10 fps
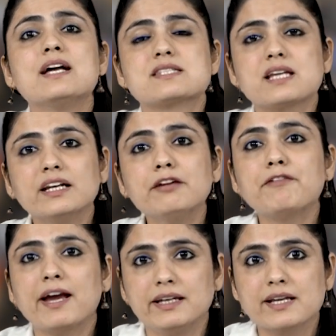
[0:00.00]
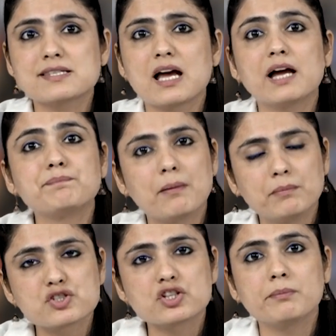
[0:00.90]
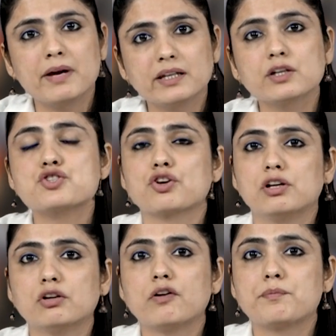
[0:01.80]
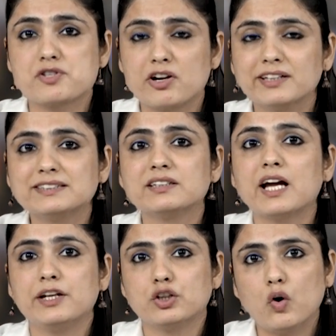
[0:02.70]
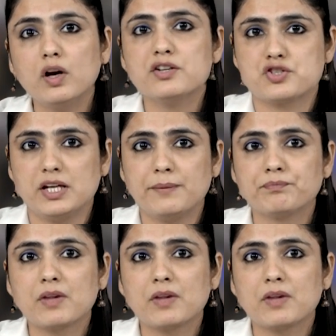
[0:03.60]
Study findings are published in American Journal of Obstetrics and Gynecology.